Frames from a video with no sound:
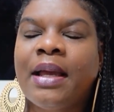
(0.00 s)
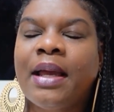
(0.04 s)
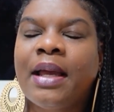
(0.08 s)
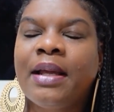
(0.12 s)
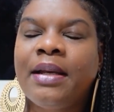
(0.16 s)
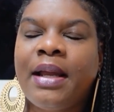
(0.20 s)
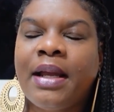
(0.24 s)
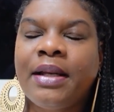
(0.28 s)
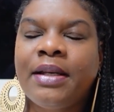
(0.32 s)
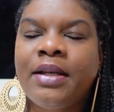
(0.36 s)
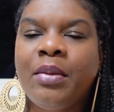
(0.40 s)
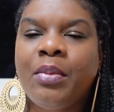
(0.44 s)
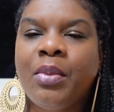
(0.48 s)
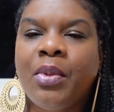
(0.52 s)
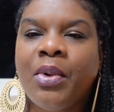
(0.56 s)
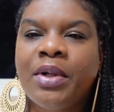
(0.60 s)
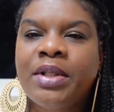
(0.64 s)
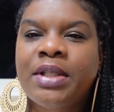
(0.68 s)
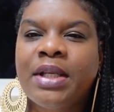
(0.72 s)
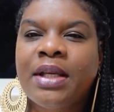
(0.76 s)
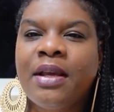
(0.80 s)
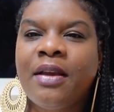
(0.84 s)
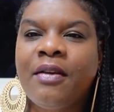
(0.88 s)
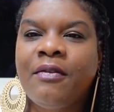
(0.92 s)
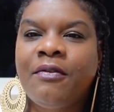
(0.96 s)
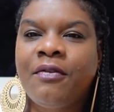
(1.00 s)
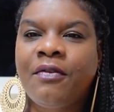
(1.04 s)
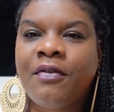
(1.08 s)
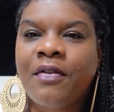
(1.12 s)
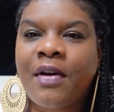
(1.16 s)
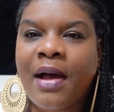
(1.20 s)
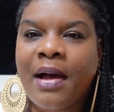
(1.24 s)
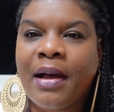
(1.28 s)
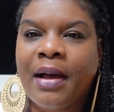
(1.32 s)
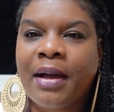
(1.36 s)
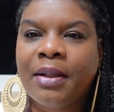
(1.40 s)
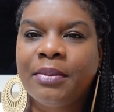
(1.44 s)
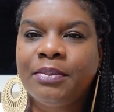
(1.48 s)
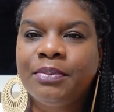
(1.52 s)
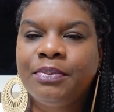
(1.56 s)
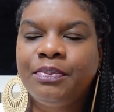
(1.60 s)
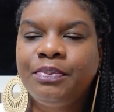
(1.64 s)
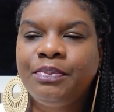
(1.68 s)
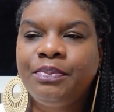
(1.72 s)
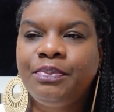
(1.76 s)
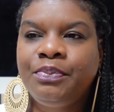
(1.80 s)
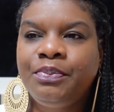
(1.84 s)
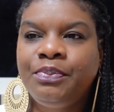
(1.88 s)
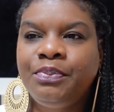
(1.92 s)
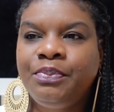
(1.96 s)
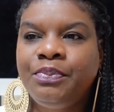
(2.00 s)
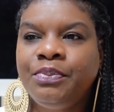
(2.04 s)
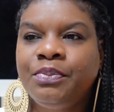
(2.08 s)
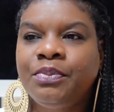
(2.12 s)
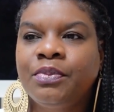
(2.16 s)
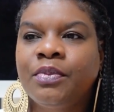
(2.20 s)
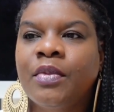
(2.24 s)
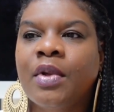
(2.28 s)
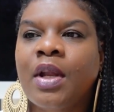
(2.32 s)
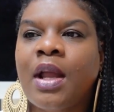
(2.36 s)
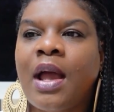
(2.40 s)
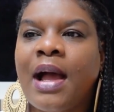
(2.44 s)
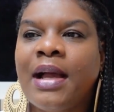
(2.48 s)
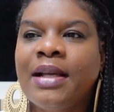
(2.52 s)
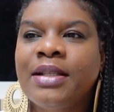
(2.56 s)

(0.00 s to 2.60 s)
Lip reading: connected more to Ifa,